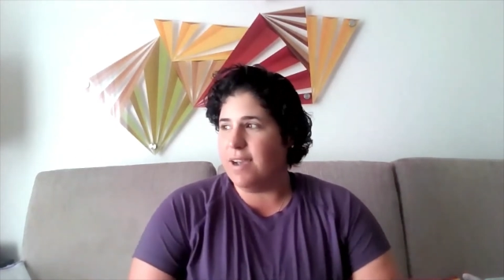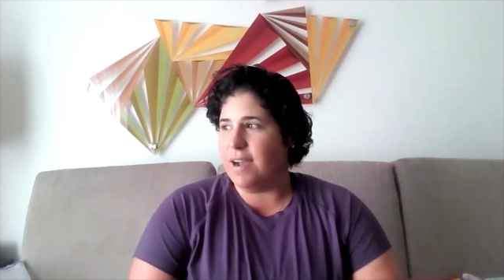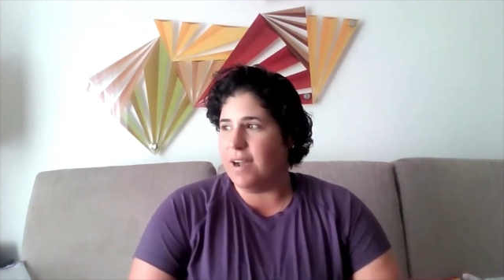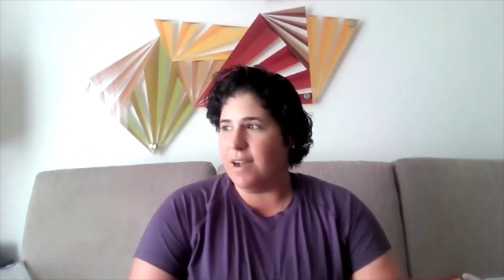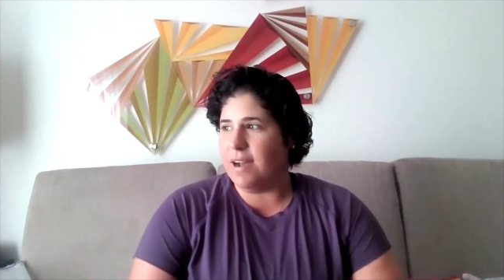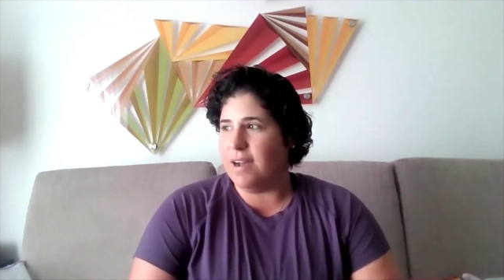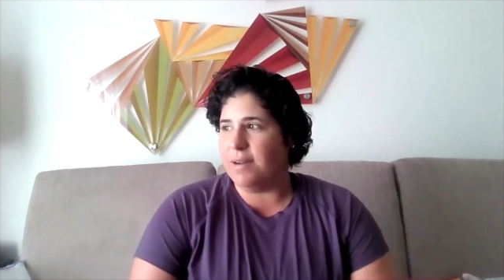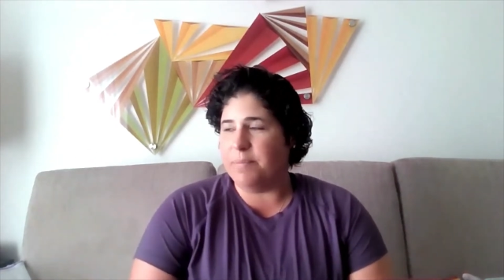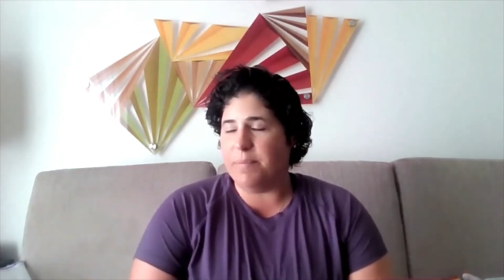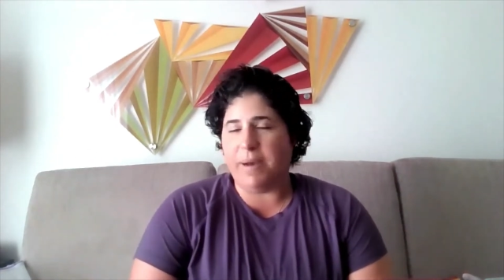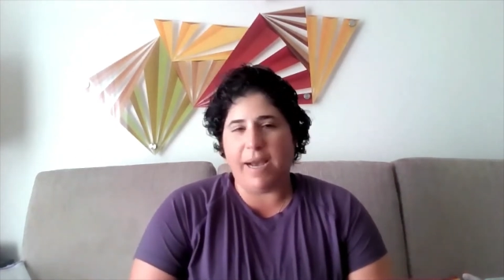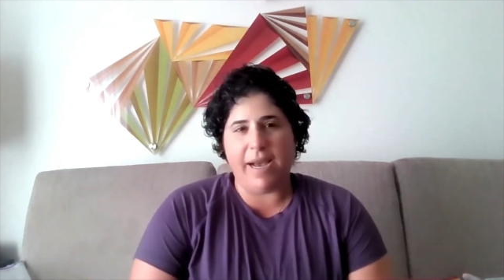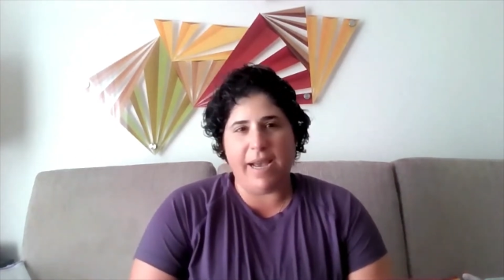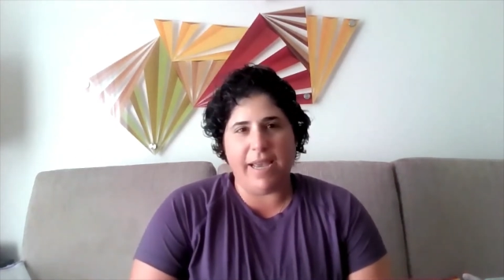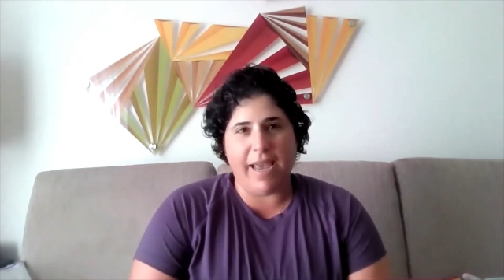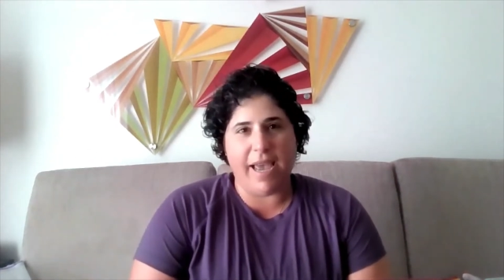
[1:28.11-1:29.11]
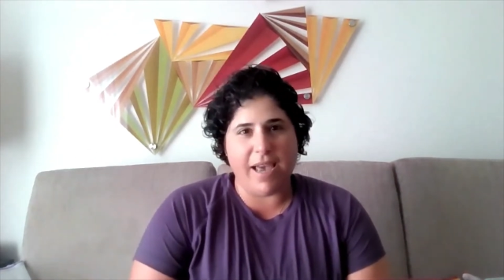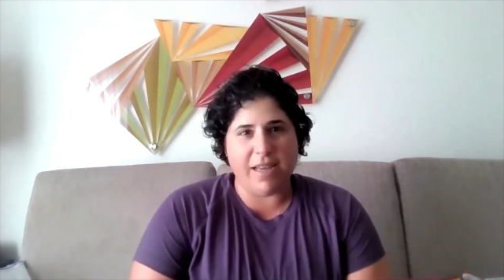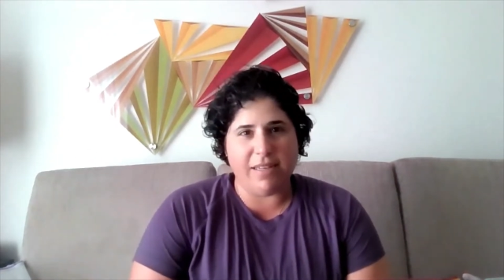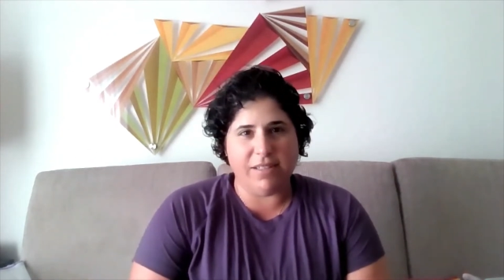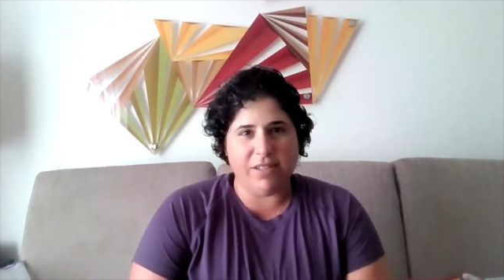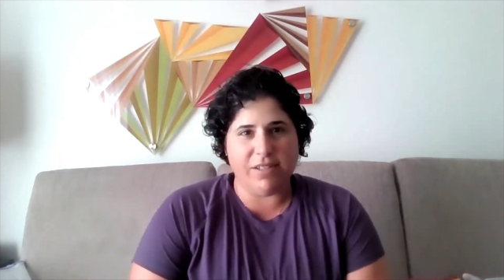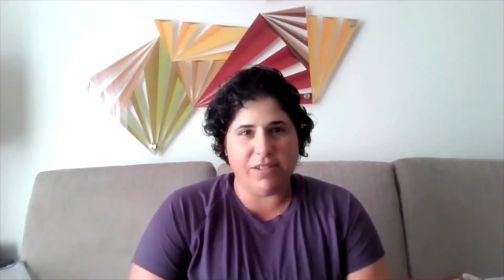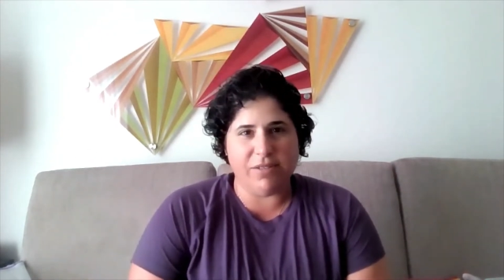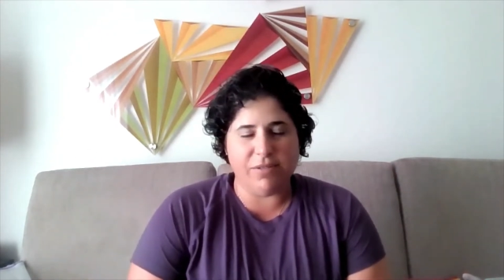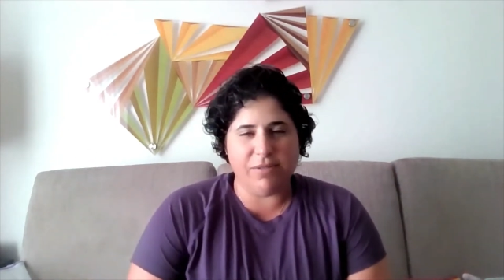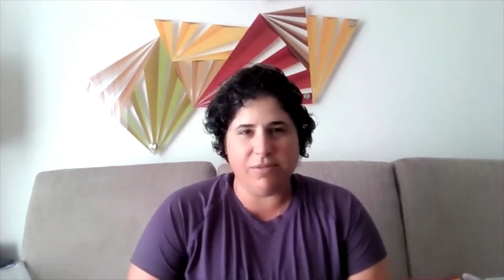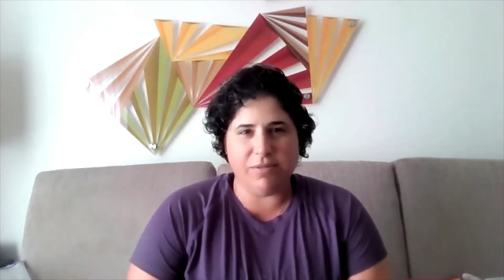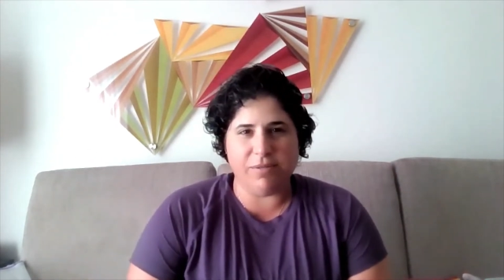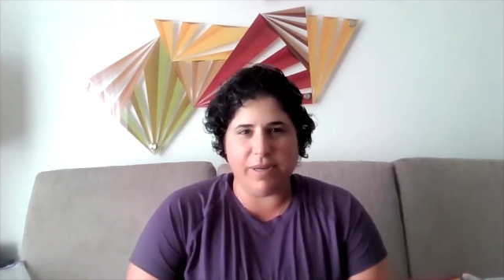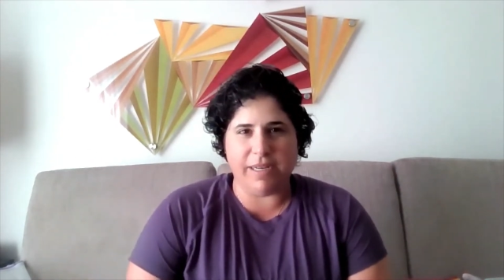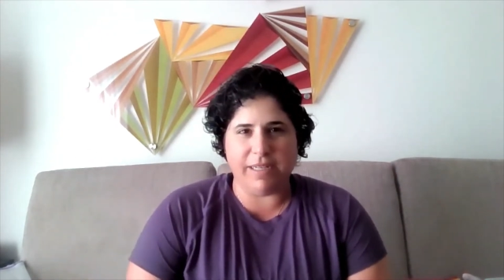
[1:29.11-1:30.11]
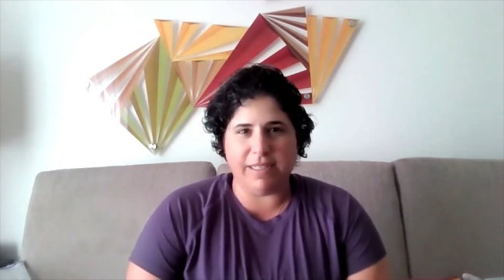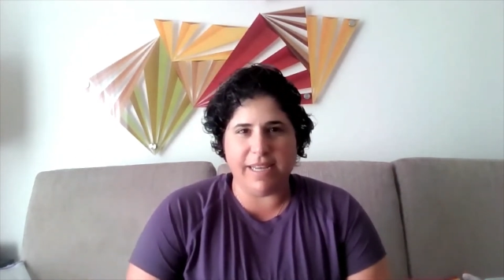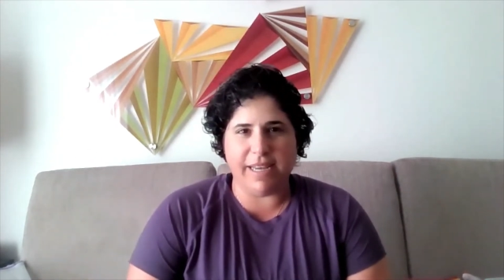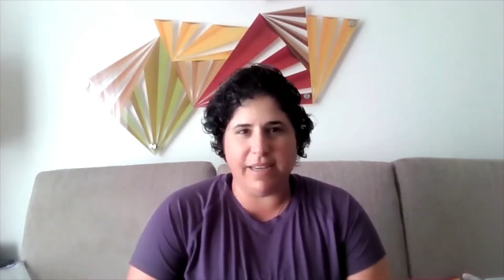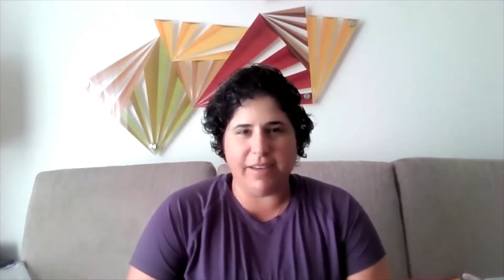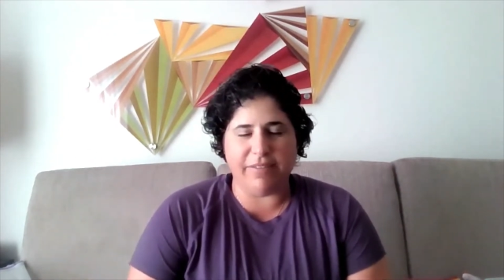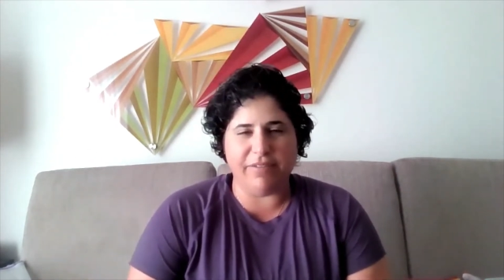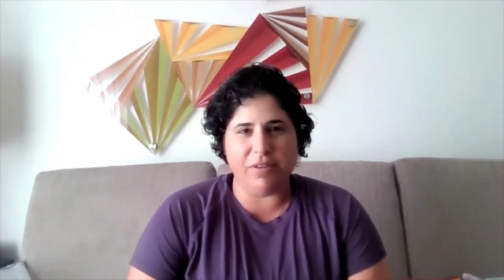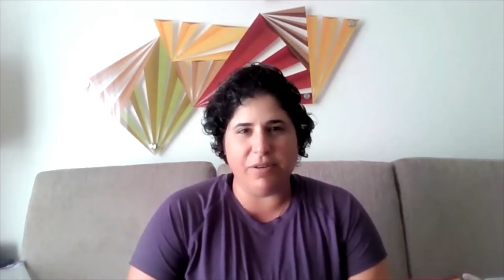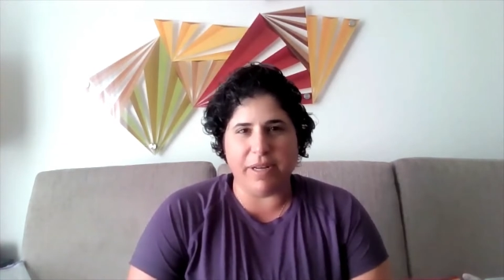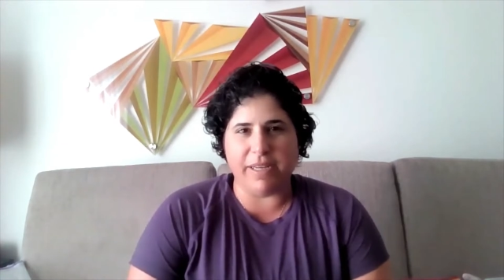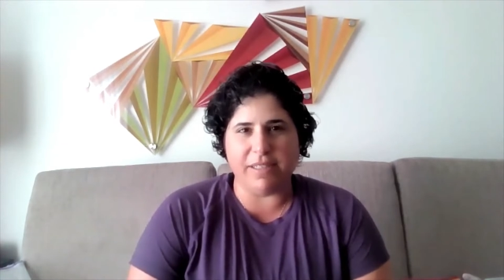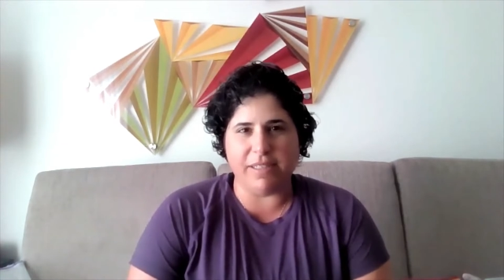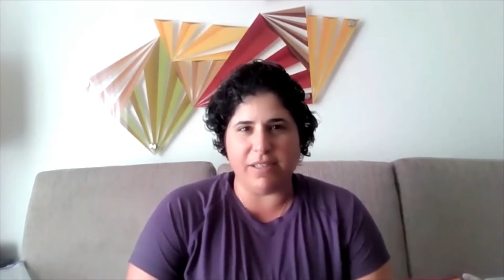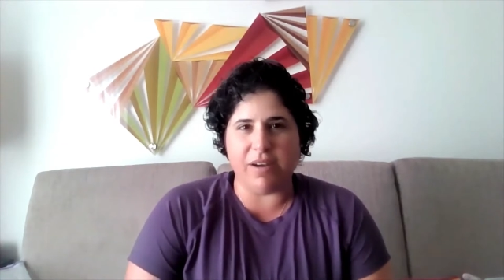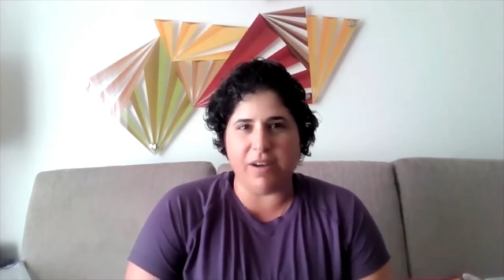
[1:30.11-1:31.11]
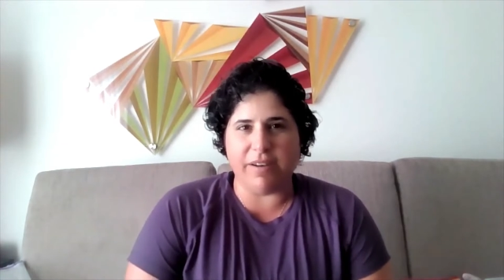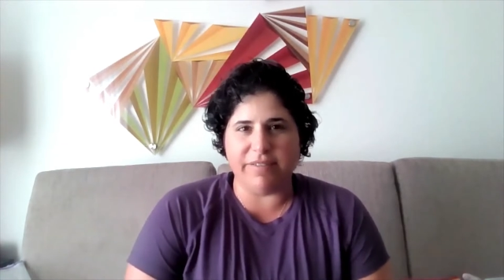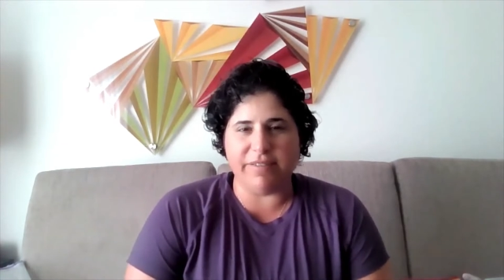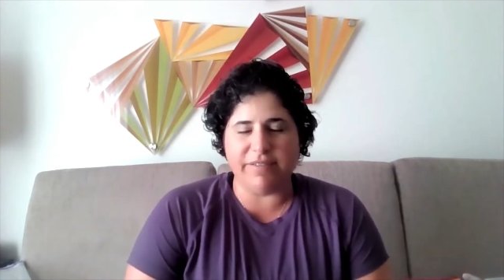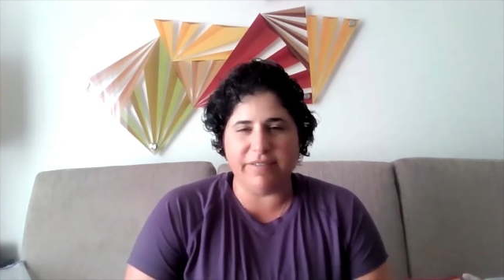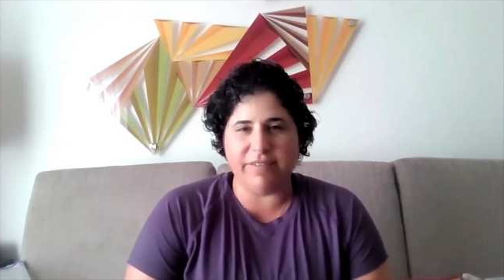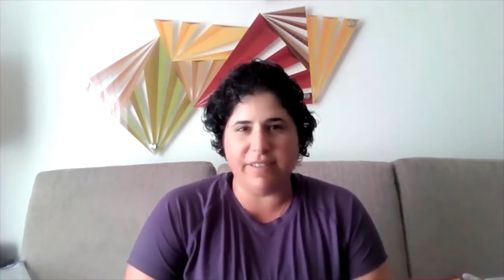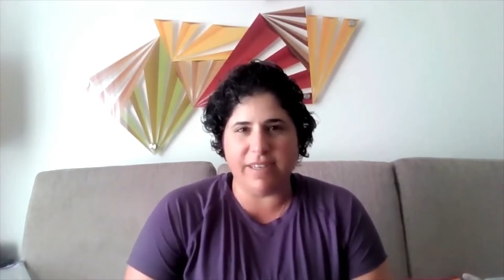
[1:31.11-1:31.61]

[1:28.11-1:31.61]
I had to take a few days off.